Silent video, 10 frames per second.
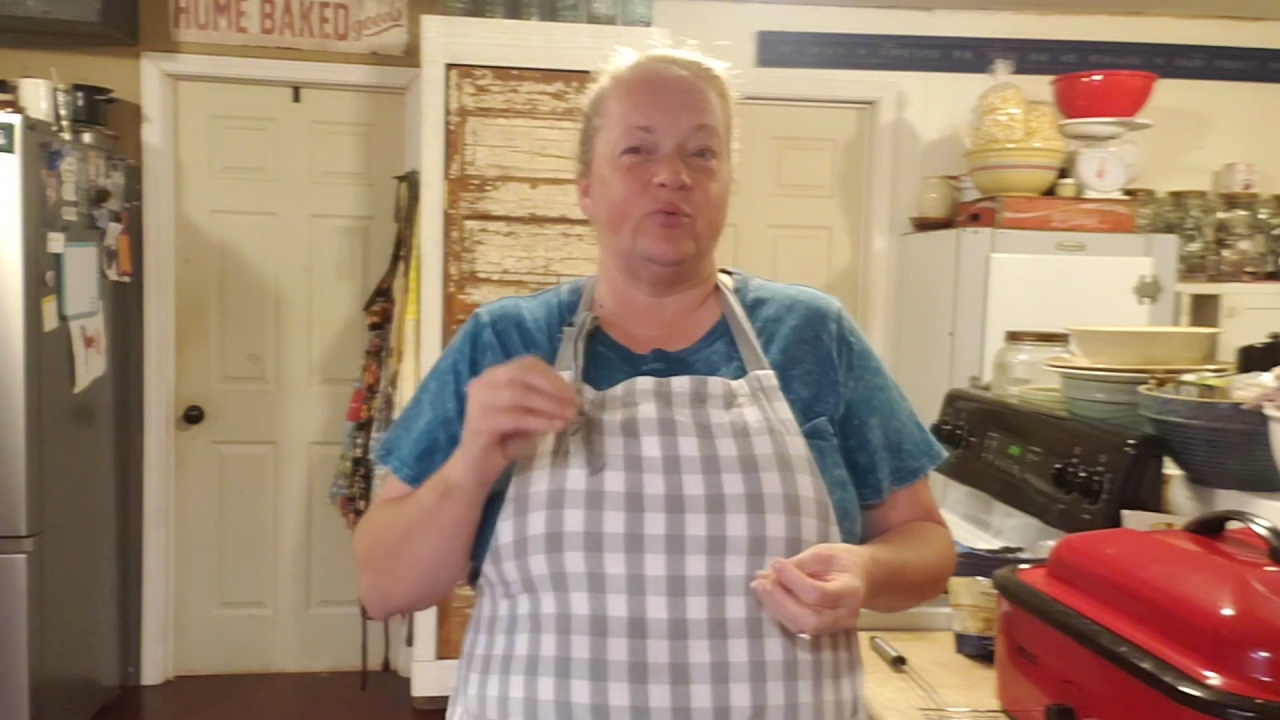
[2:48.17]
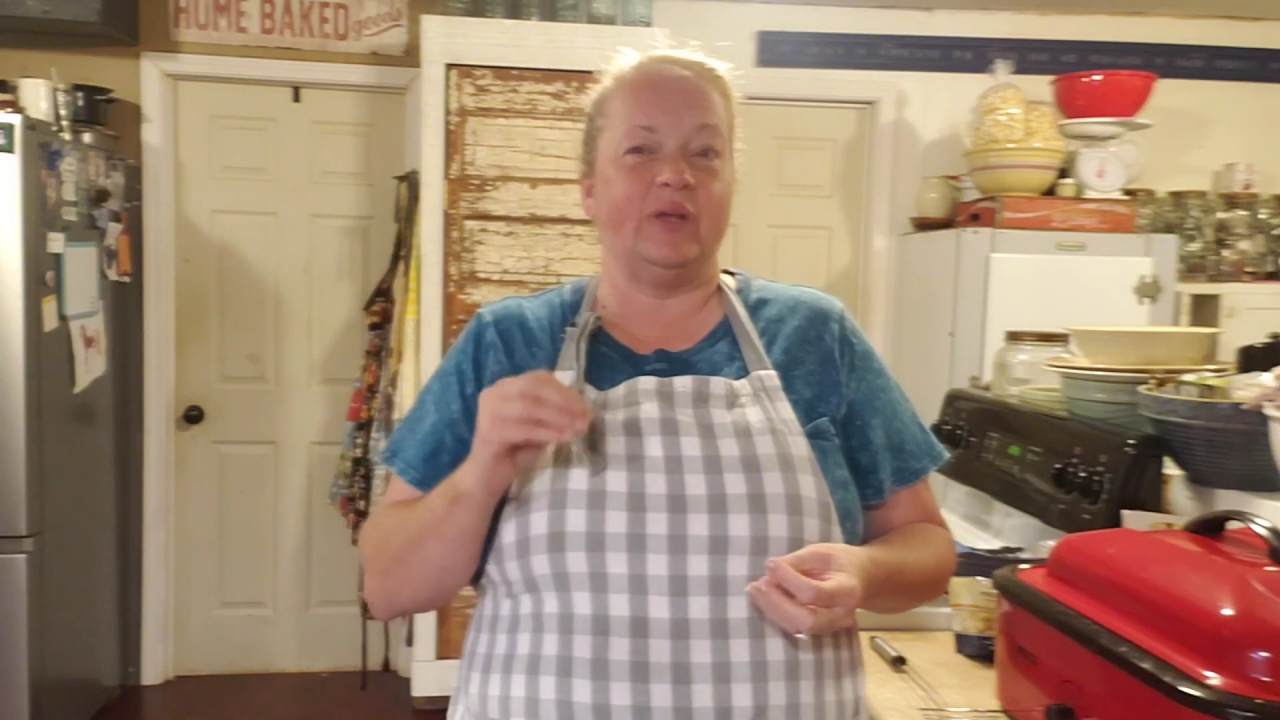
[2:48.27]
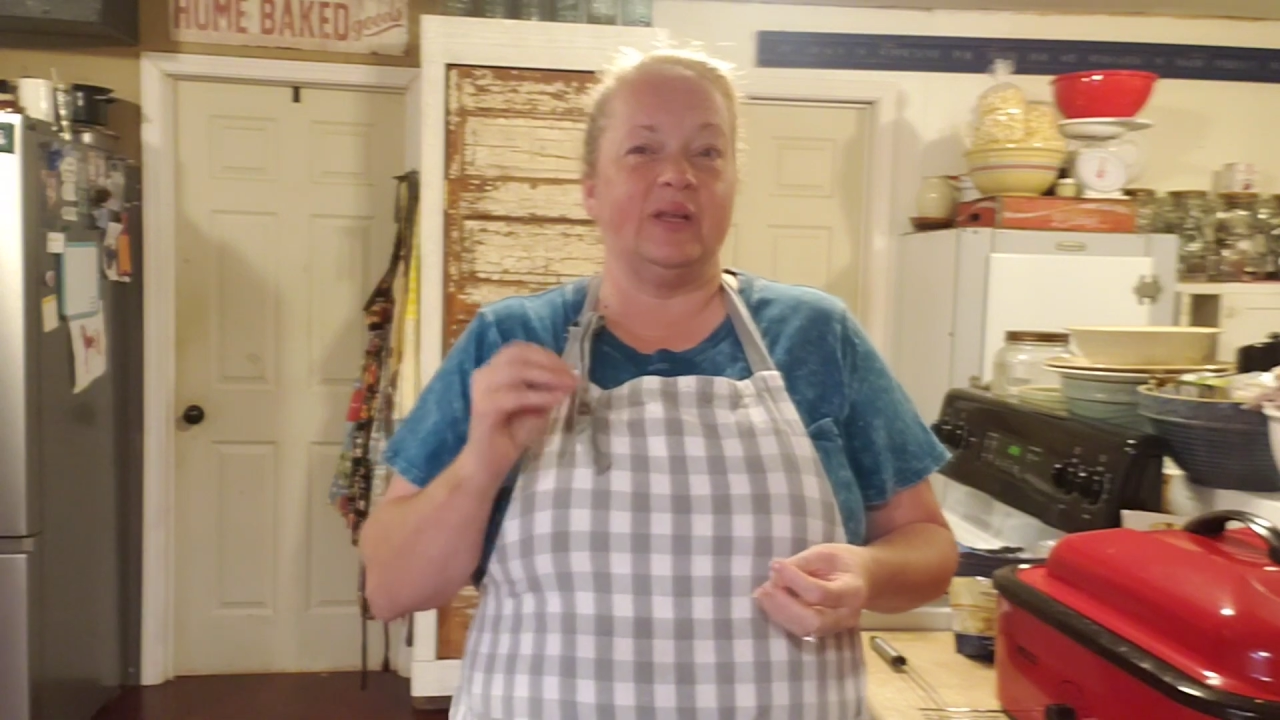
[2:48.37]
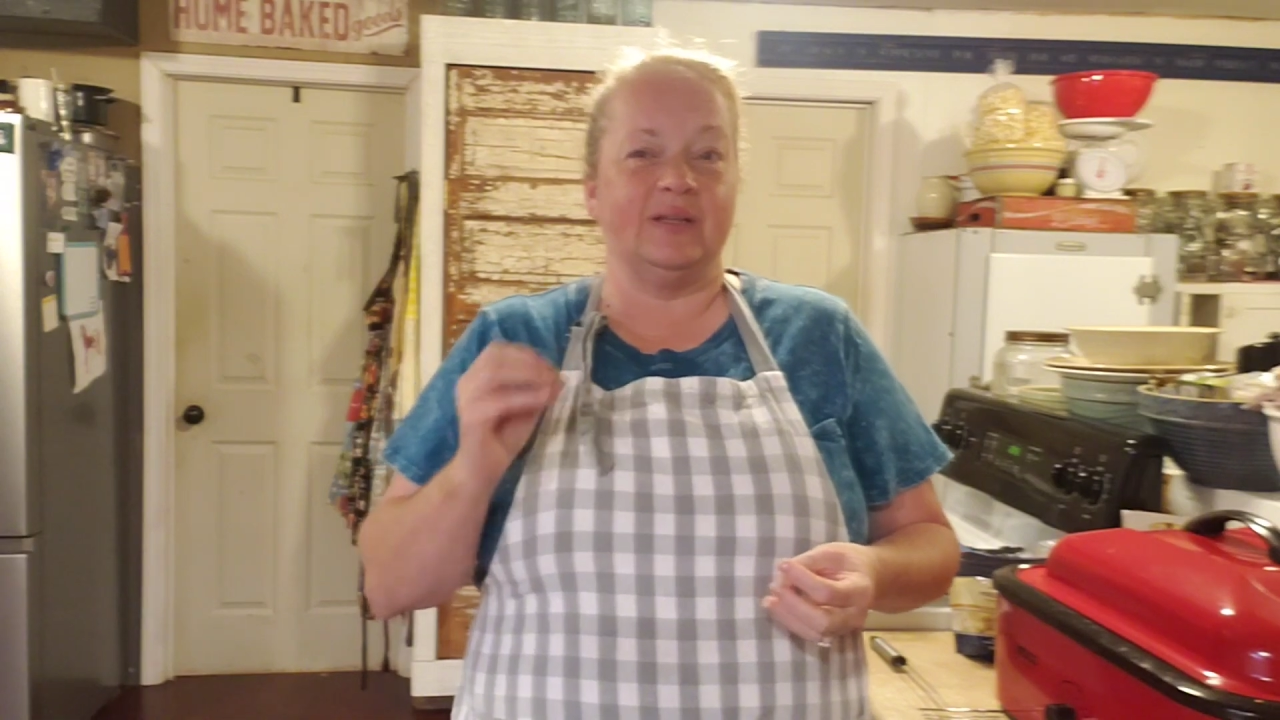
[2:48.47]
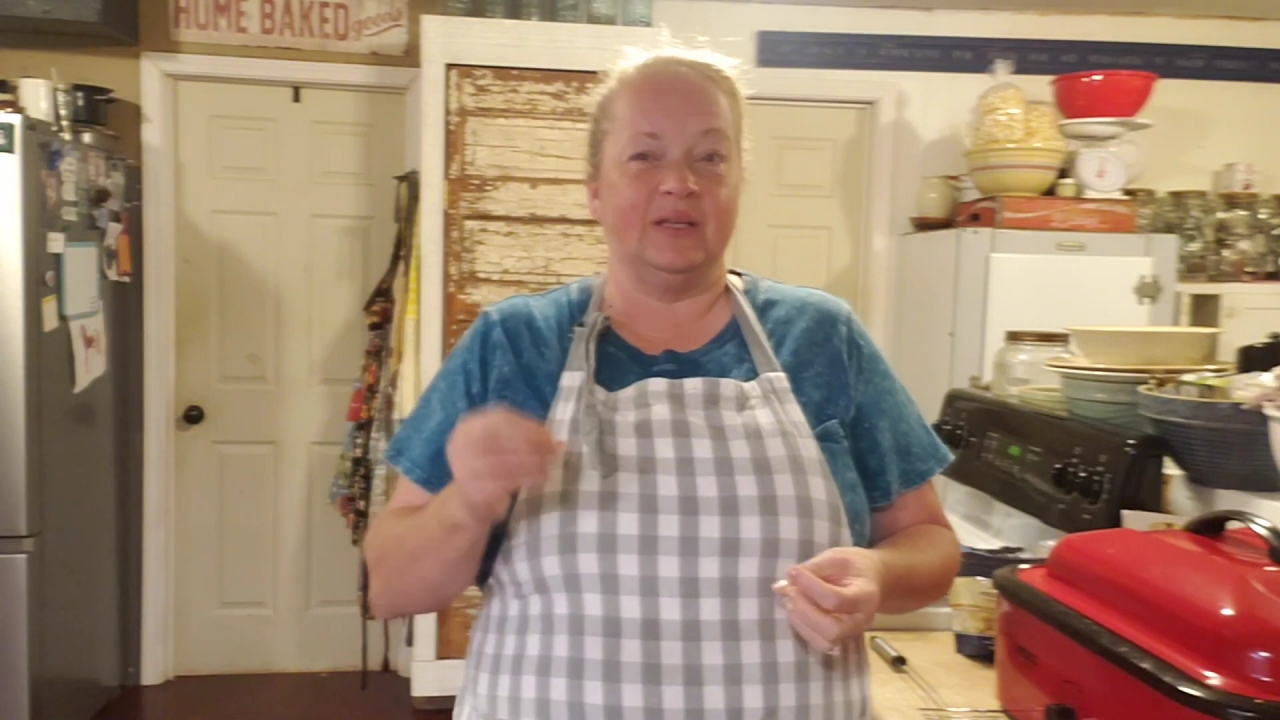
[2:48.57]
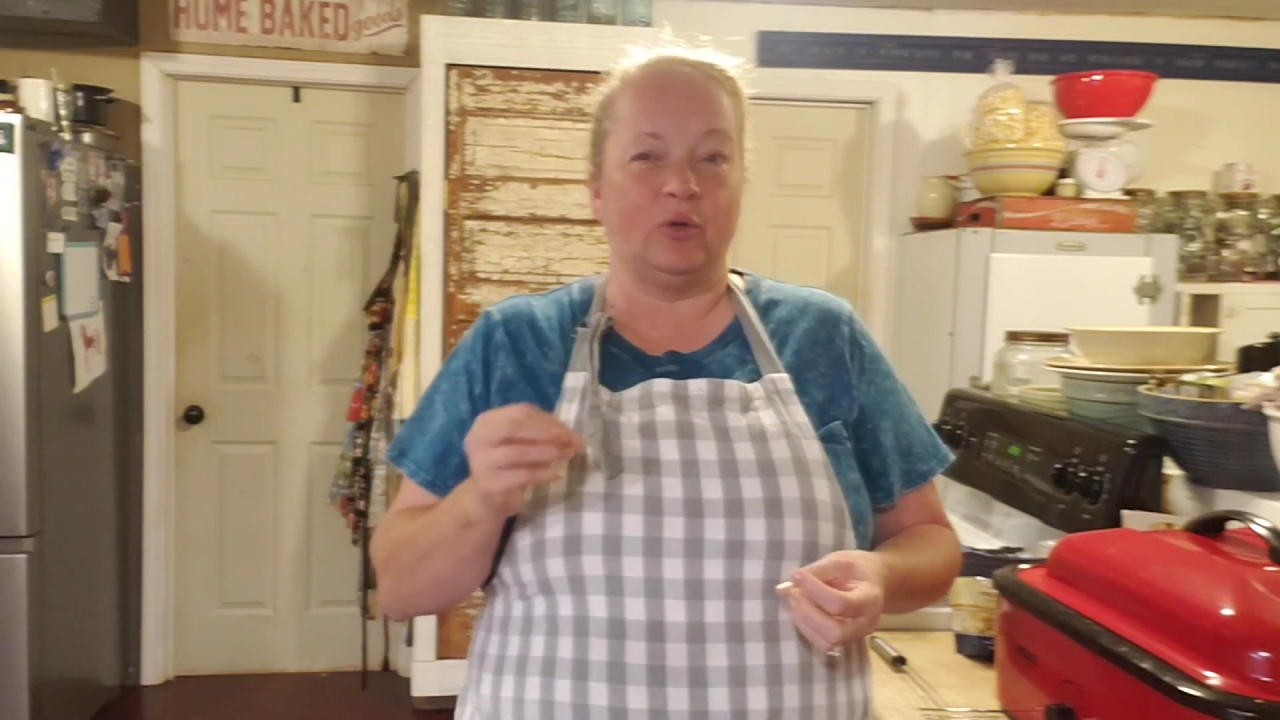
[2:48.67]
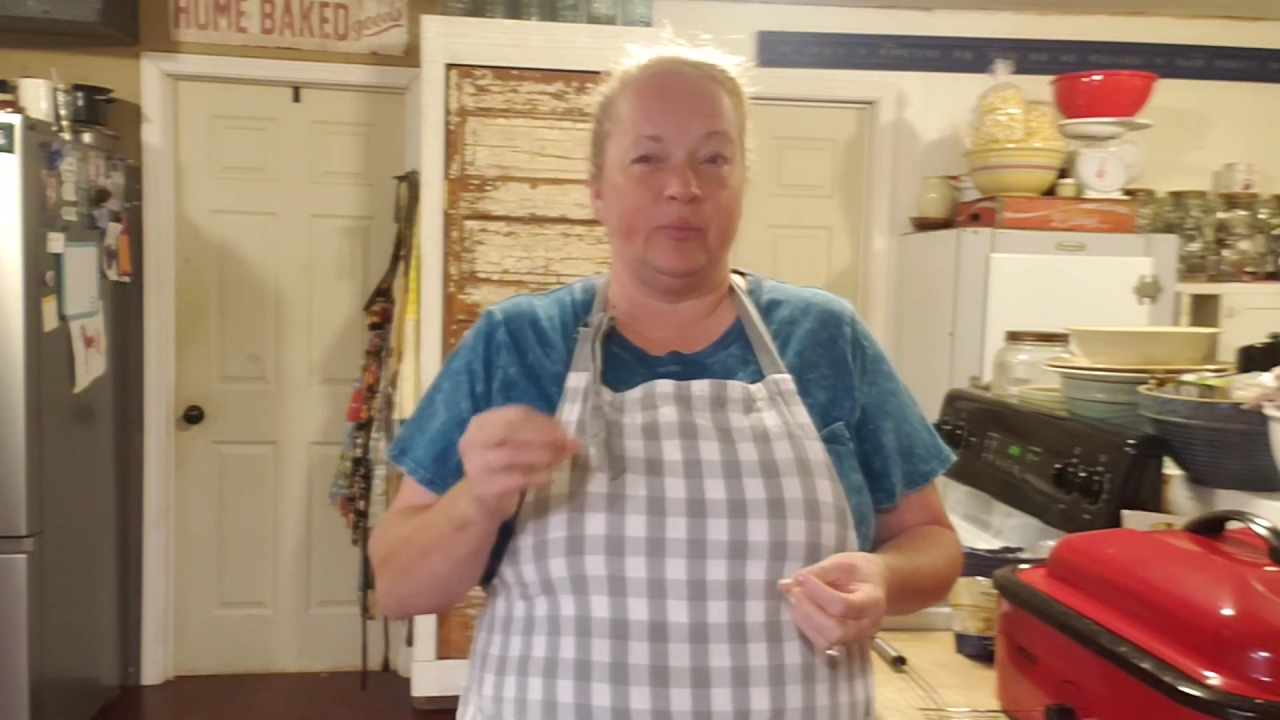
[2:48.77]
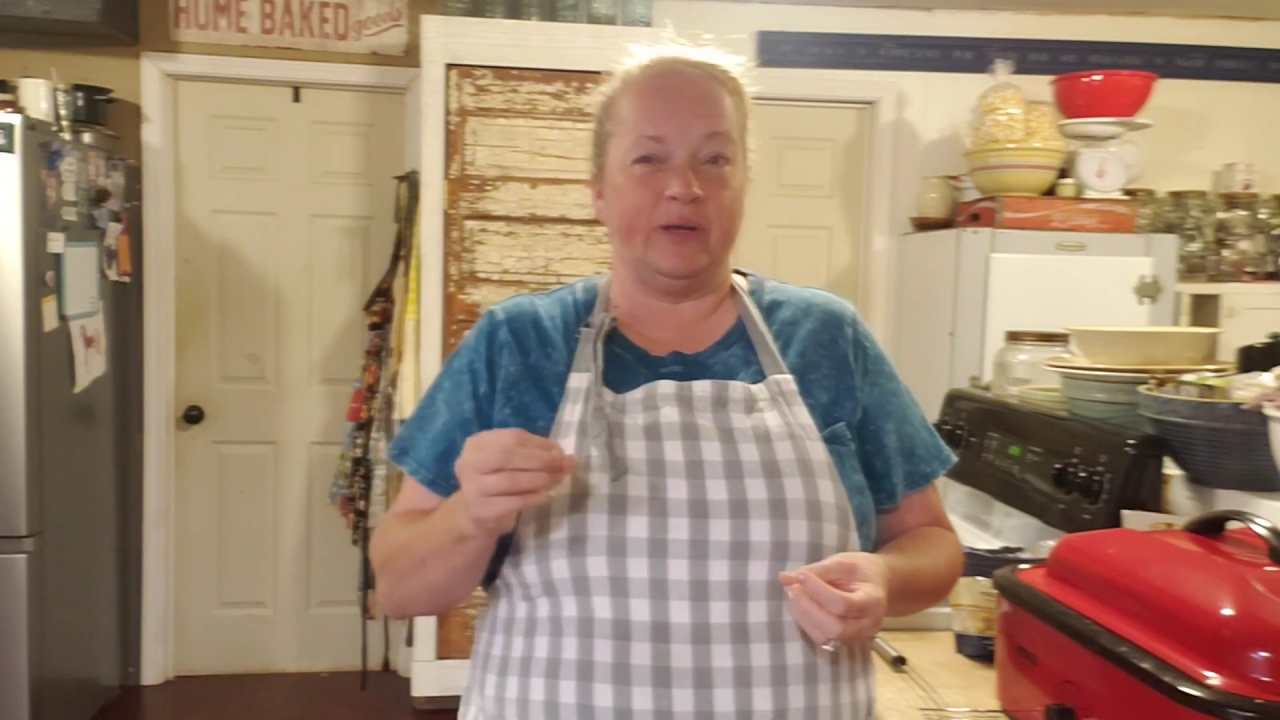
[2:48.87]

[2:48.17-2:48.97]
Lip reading: you need a little